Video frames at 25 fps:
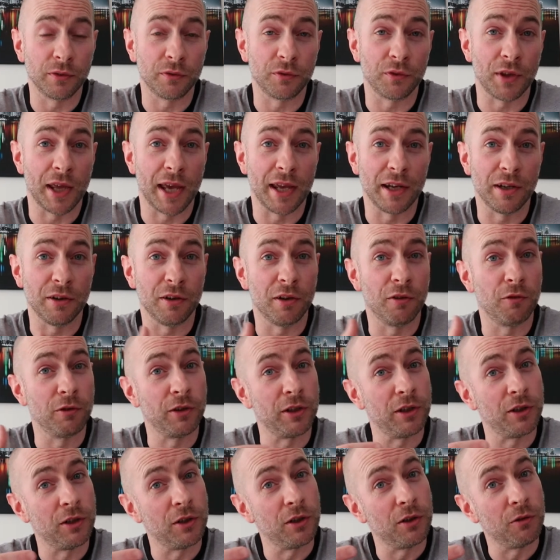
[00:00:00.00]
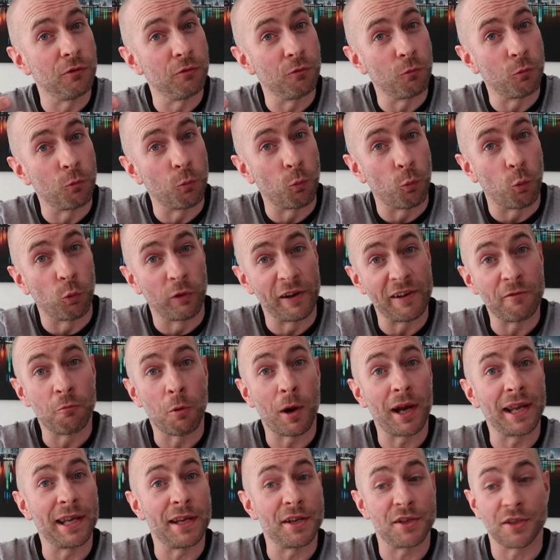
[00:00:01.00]
then
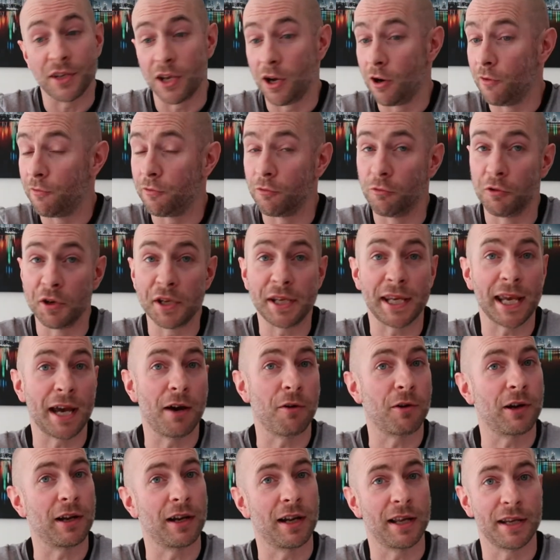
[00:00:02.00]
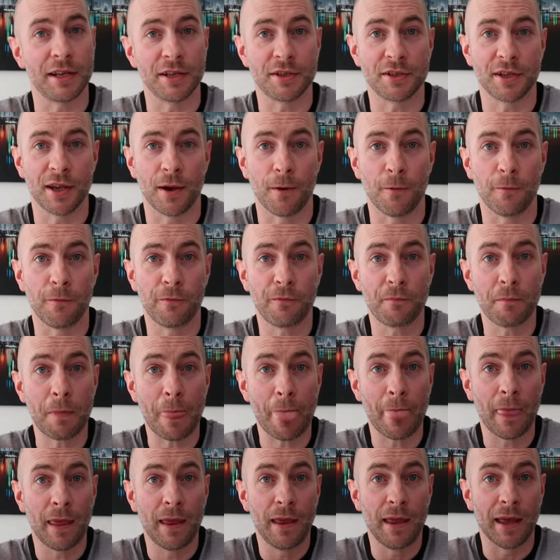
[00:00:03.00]
reweigh yourself, recalculate yourself,
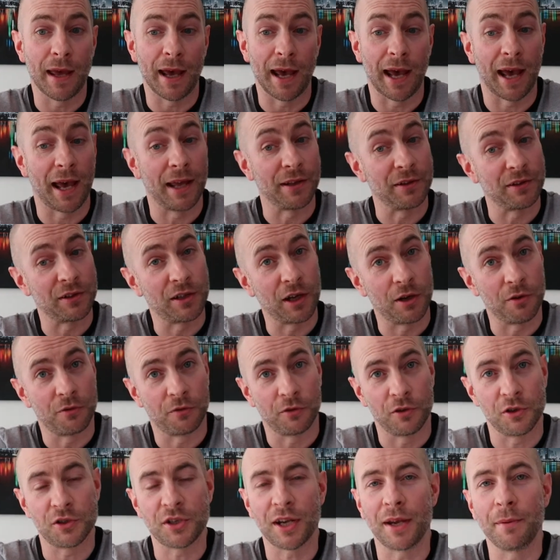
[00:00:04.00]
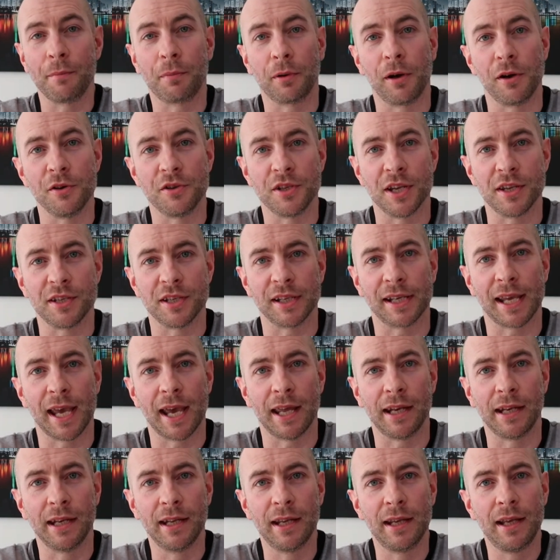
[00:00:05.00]
and go through the same process
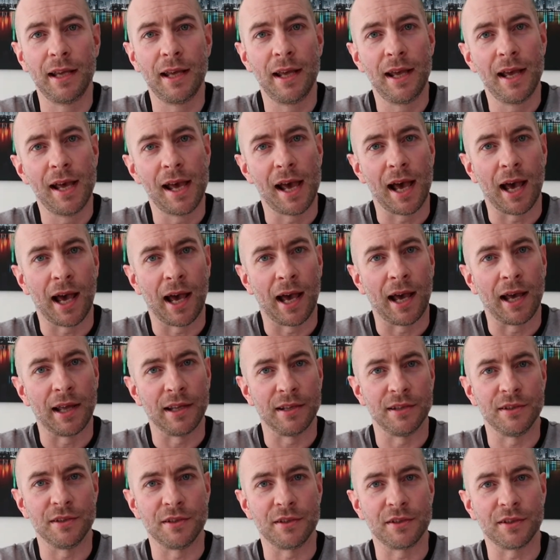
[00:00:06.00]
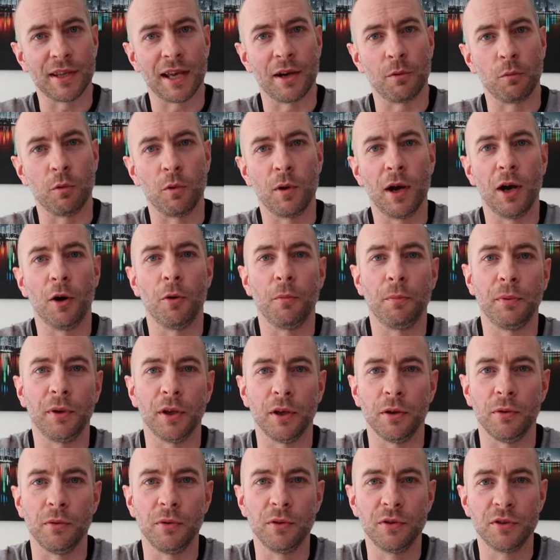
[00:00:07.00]
again, and that will help
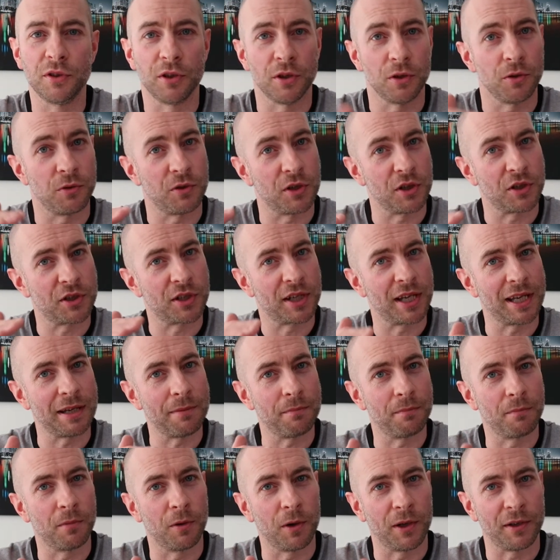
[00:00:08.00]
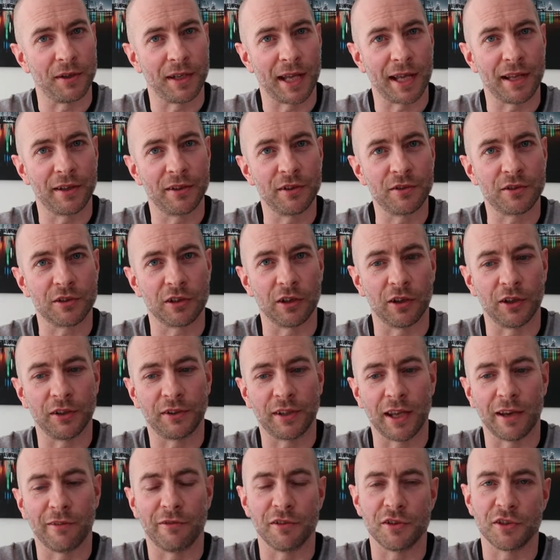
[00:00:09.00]
you to just keep in that slight
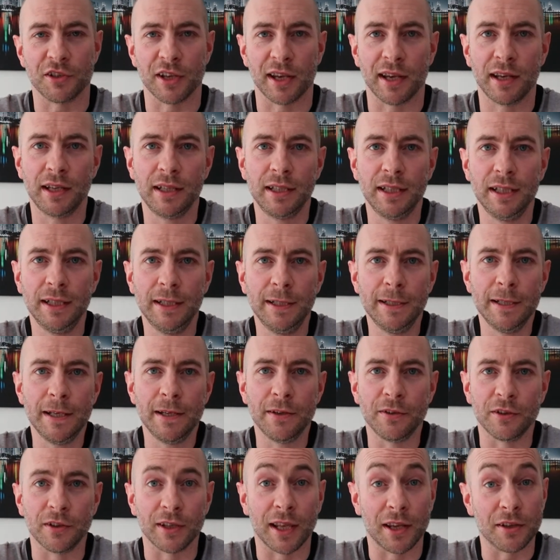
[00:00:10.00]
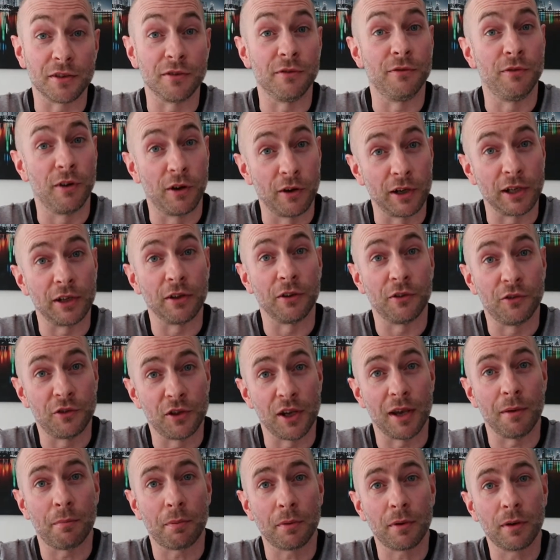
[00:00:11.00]
deficit. So that's a very good
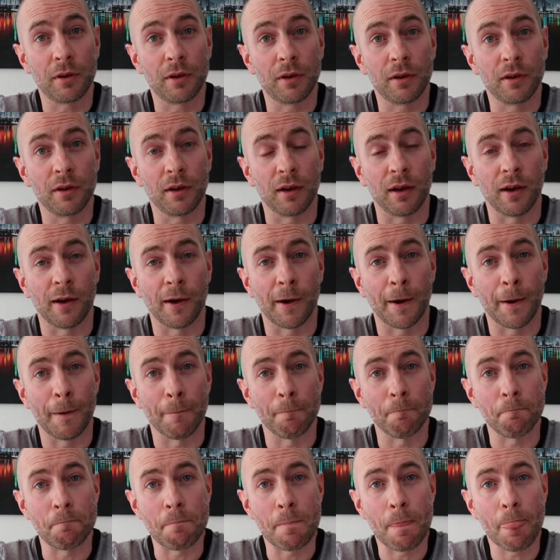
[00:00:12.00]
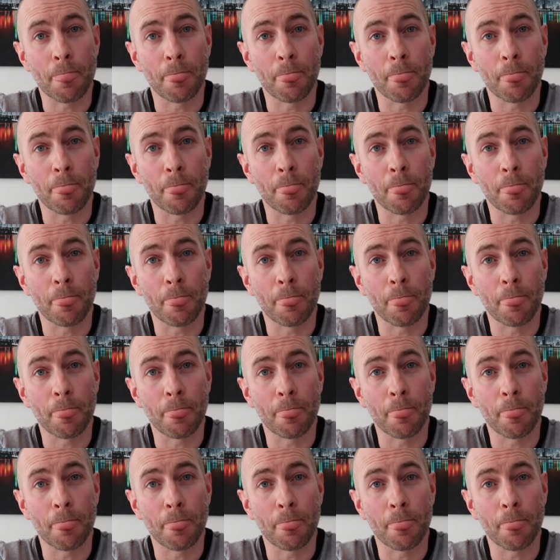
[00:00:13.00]
tip. So